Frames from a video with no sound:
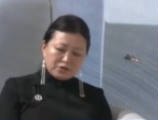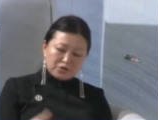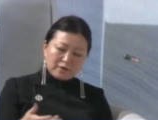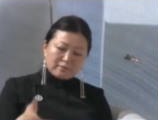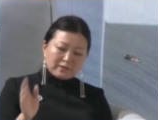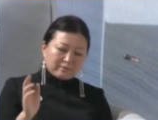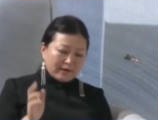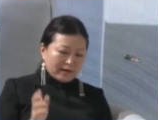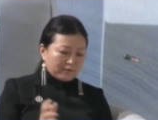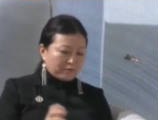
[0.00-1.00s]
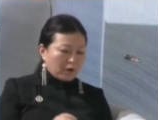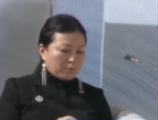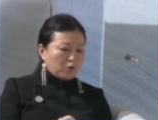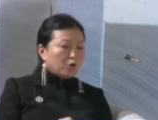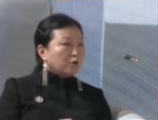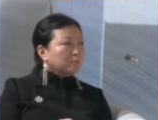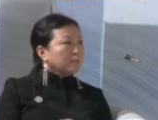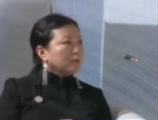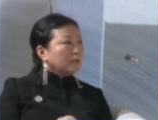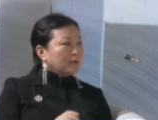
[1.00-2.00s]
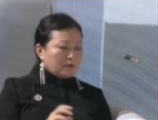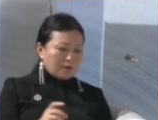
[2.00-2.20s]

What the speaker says: travel away from home